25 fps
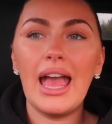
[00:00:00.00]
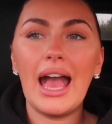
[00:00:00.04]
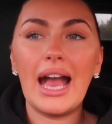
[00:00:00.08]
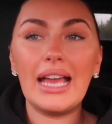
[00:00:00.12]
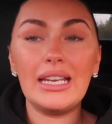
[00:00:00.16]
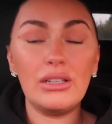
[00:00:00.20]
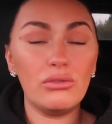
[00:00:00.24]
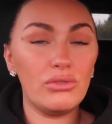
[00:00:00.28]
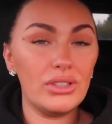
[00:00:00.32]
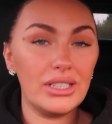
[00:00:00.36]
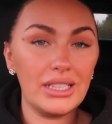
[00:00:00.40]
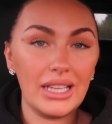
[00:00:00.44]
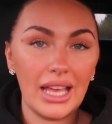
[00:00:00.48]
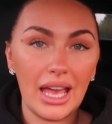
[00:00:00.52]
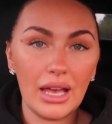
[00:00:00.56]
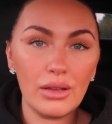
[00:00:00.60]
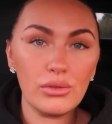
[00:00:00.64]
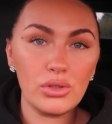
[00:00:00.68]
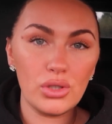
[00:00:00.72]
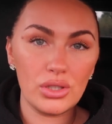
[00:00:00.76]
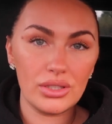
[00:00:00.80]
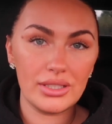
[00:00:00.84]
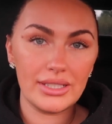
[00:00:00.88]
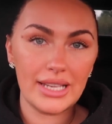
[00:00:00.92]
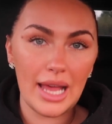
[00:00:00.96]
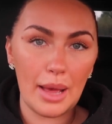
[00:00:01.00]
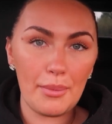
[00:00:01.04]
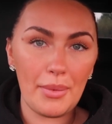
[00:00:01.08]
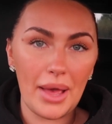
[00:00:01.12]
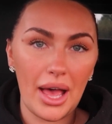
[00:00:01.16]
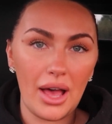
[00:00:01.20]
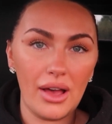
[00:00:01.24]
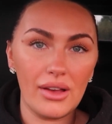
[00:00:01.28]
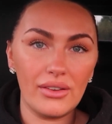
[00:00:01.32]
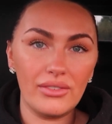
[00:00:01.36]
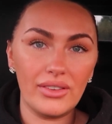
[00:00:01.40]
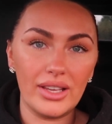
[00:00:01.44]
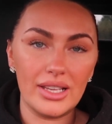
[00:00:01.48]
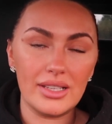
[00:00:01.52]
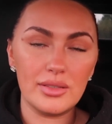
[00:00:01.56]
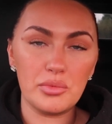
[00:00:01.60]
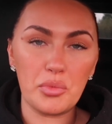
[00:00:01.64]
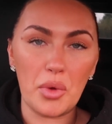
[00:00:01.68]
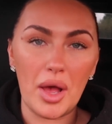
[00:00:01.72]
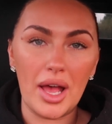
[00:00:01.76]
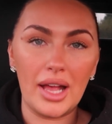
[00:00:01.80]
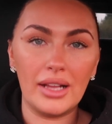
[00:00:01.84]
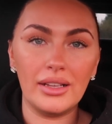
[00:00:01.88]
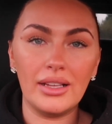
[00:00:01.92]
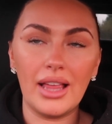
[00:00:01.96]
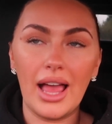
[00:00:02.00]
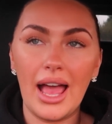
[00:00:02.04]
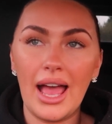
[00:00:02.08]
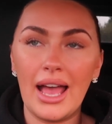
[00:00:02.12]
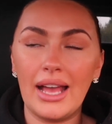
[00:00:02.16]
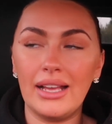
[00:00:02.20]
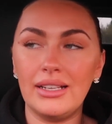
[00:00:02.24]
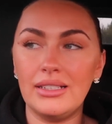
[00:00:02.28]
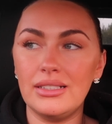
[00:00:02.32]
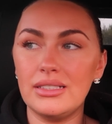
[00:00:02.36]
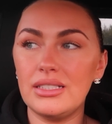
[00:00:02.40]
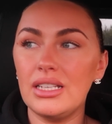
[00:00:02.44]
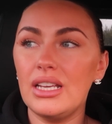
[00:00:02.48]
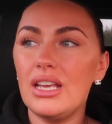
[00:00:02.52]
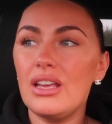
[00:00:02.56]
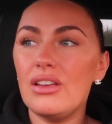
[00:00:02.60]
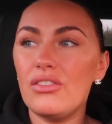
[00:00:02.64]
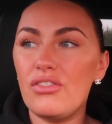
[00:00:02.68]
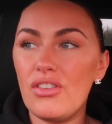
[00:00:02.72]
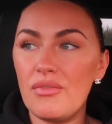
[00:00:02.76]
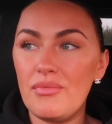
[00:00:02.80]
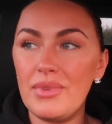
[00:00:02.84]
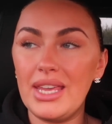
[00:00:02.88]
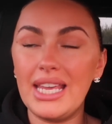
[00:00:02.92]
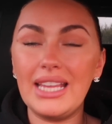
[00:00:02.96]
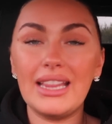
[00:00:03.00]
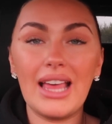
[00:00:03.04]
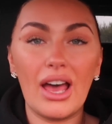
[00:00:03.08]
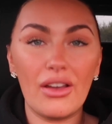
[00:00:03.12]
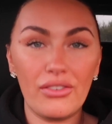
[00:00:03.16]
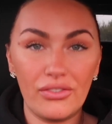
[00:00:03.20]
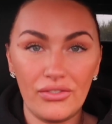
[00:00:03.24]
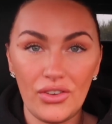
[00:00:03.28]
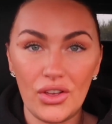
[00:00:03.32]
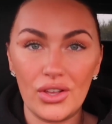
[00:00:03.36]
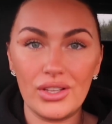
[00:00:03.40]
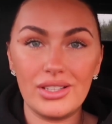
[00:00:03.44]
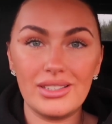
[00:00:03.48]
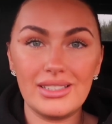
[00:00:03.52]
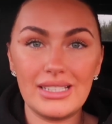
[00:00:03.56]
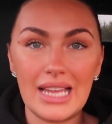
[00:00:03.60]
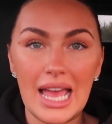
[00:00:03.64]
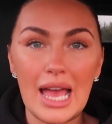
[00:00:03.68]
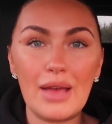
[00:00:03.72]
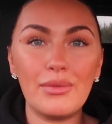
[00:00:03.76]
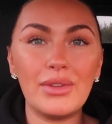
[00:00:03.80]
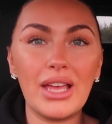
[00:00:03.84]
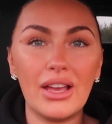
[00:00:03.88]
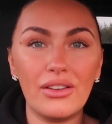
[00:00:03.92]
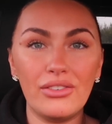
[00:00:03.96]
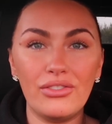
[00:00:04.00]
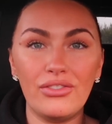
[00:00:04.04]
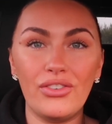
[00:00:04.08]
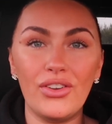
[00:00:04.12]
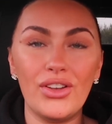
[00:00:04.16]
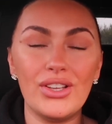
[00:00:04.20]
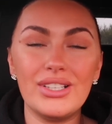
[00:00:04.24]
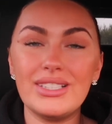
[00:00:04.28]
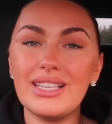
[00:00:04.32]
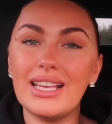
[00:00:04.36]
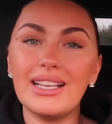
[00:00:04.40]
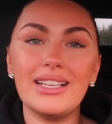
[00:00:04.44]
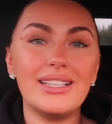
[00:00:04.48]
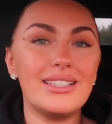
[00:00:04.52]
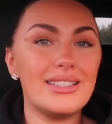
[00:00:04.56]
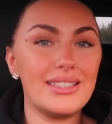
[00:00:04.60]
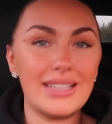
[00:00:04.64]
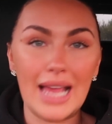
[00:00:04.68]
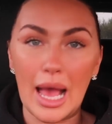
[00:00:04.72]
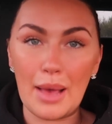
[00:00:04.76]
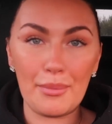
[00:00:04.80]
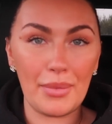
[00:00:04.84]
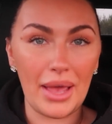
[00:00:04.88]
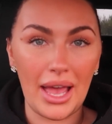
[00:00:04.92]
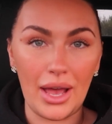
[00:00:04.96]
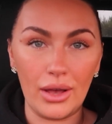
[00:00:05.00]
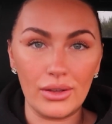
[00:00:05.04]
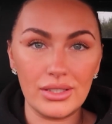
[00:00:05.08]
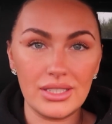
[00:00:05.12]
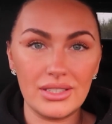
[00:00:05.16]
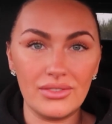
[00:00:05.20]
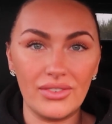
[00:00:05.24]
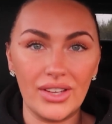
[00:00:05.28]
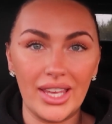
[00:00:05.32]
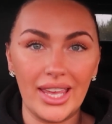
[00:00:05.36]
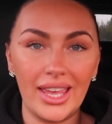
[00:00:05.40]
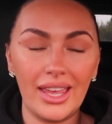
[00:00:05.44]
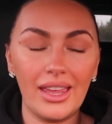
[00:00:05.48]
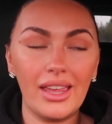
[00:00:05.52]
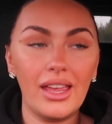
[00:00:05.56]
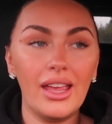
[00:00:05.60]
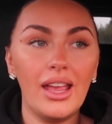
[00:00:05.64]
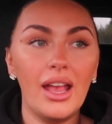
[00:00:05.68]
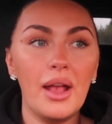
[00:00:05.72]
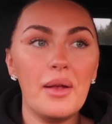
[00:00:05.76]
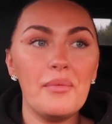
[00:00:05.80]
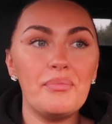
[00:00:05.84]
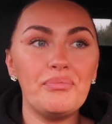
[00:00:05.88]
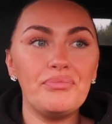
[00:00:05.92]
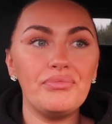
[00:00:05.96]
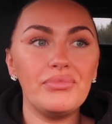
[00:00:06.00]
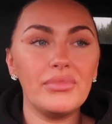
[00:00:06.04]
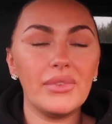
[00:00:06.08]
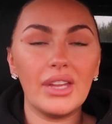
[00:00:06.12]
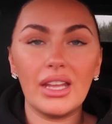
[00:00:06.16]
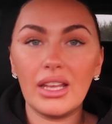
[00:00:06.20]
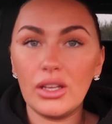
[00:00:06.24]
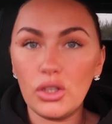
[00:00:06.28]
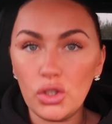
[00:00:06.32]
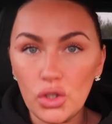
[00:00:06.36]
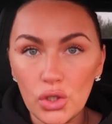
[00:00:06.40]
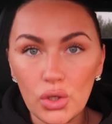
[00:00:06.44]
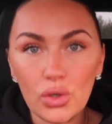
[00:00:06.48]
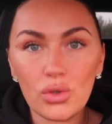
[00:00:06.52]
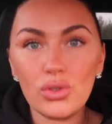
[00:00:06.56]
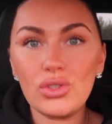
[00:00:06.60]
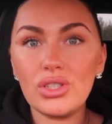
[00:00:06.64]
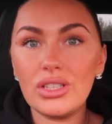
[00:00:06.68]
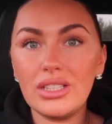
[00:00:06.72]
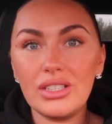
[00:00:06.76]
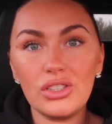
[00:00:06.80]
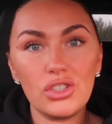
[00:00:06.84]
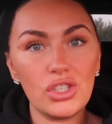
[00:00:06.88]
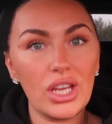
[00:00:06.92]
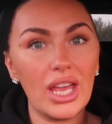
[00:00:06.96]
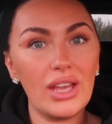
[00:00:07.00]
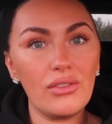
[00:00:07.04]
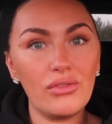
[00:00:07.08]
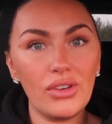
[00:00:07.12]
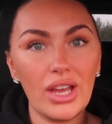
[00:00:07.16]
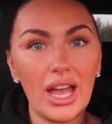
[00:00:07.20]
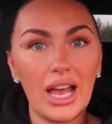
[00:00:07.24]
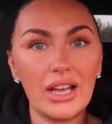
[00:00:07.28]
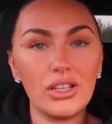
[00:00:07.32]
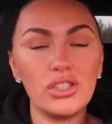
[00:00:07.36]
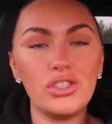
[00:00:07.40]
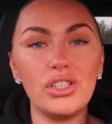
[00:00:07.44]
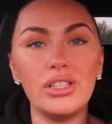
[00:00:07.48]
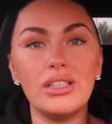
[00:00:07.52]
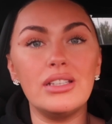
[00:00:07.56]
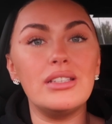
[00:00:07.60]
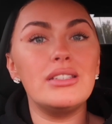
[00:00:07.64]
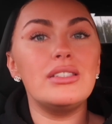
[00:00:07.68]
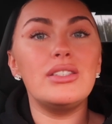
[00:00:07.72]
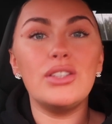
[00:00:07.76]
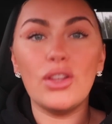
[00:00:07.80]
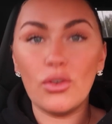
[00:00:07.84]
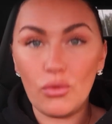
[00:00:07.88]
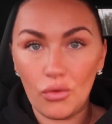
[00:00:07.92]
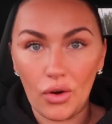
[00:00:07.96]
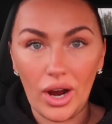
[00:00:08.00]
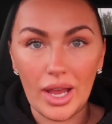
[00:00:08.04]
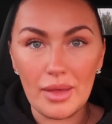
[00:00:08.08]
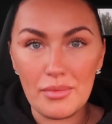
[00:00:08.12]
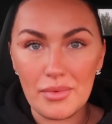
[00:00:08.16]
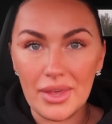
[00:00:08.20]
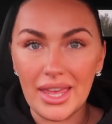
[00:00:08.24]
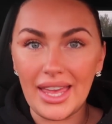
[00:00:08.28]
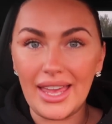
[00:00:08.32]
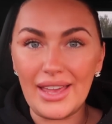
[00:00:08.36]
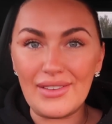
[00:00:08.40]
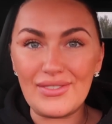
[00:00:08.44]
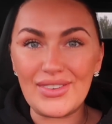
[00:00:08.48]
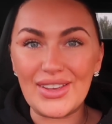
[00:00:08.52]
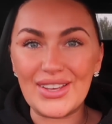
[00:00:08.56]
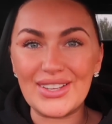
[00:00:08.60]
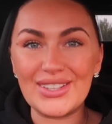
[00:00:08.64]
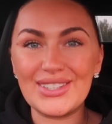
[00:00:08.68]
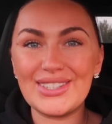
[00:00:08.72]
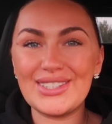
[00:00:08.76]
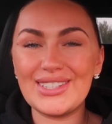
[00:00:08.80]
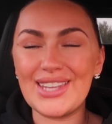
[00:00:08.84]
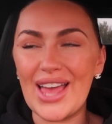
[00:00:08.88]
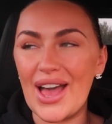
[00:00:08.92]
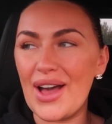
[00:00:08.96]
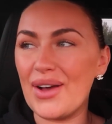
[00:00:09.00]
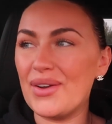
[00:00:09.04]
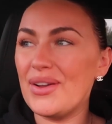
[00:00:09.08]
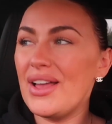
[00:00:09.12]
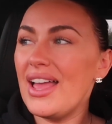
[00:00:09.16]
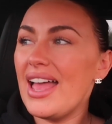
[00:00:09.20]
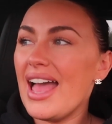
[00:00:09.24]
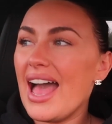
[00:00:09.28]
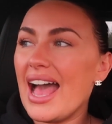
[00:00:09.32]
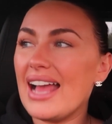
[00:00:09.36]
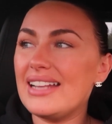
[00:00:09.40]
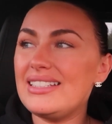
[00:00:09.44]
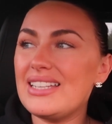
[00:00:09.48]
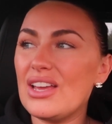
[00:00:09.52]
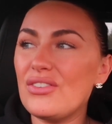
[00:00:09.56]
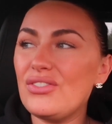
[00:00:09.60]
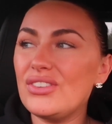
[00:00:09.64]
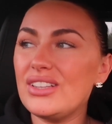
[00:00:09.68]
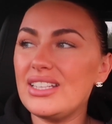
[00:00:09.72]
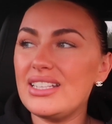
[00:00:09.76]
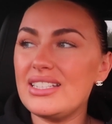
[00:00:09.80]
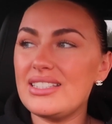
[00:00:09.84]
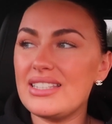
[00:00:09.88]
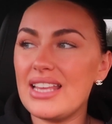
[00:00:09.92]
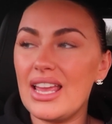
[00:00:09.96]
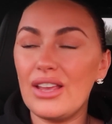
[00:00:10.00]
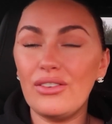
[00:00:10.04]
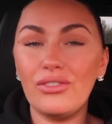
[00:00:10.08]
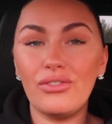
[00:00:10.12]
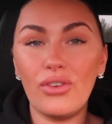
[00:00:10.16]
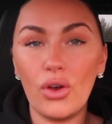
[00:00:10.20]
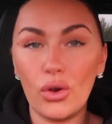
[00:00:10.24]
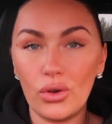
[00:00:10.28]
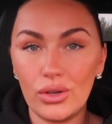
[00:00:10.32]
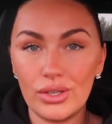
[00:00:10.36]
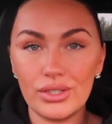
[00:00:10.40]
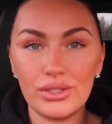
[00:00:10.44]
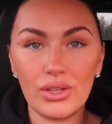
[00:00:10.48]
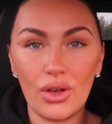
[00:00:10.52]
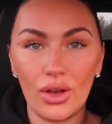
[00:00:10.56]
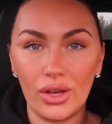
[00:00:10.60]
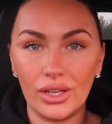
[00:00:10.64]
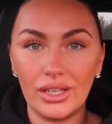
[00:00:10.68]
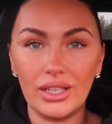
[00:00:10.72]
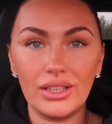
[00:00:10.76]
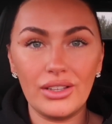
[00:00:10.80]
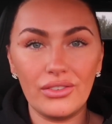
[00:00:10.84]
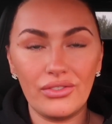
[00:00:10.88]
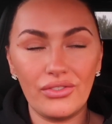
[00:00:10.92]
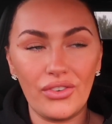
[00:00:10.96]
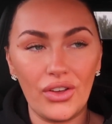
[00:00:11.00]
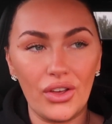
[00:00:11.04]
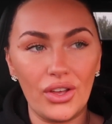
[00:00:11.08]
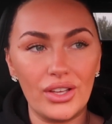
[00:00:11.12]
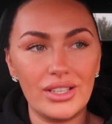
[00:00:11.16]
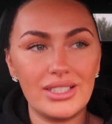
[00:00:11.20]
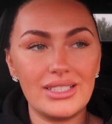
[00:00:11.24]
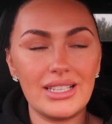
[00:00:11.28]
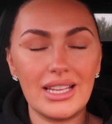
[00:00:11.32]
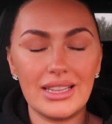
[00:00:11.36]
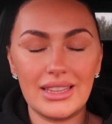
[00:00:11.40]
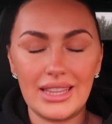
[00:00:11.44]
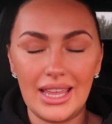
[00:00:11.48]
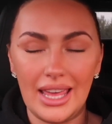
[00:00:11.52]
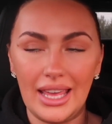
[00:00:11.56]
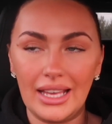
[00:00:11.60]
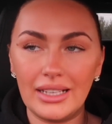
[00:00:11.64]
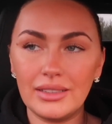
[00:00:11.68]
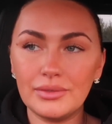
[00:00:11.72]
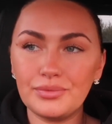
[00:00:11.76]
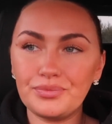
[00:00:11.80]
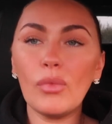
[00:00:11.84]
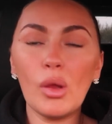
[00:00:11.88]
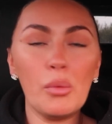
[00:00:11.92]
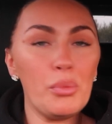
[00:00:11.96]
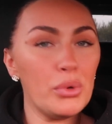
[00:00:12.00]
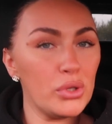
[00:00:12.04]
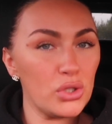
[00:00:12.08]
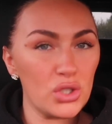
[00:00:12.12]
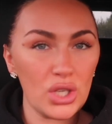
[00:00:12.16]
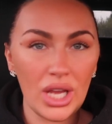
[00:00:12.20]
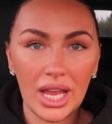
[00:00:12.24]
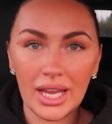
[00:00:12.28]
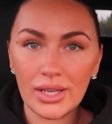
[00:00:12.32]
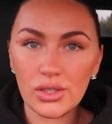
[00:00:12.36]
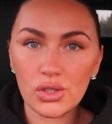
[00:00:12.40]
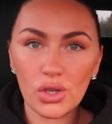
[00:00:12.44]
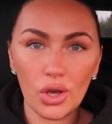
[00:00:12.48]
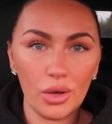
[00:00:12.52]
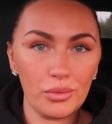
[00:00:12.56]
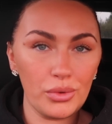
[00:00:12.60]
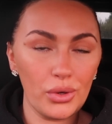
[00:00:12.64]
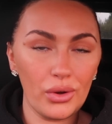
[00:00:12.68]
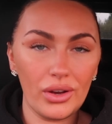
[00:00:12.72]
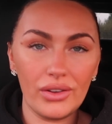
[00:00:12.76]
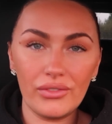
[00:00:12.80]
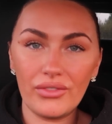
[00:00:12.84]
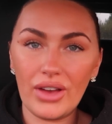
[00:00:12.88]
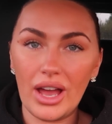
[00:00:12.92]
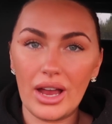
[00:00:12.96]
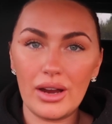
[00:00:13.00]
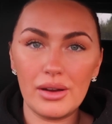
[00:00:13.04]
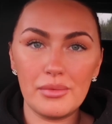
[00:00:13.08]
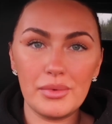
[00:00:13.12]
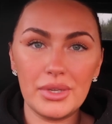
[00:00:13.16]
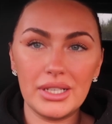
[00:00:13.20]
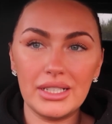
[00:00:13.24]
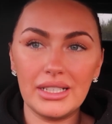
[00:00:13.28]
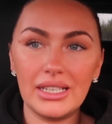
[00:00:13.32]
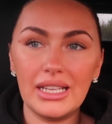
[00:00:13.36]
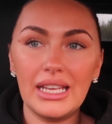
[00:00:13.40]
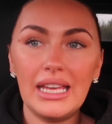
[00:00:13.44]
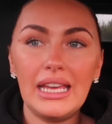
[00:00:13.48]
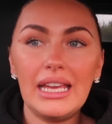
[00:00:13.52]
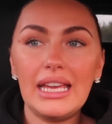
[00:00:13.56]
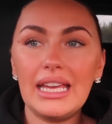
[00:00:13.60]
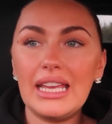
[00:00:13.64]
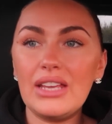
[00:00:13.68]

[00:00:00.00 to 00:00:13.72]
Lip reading: And it really helps you snap out of it as well. And for me, that first step, that first like snap out of it, usually chain reactions the right behaviors. So I definitely say focus on the first thing, but change up your environment.